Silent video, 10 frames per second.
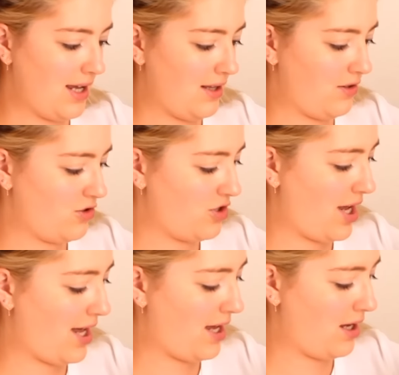in the
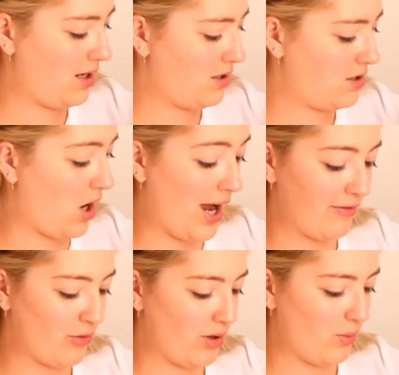shade
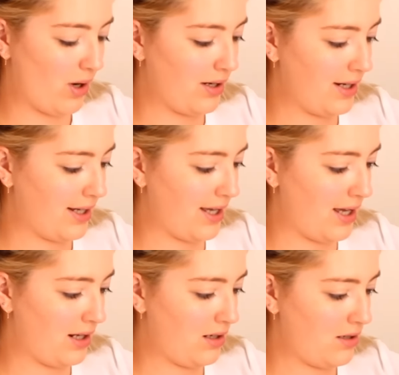Ivory 1
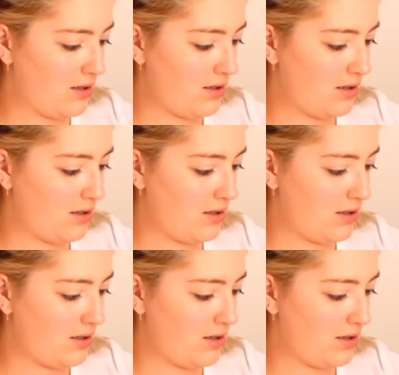again.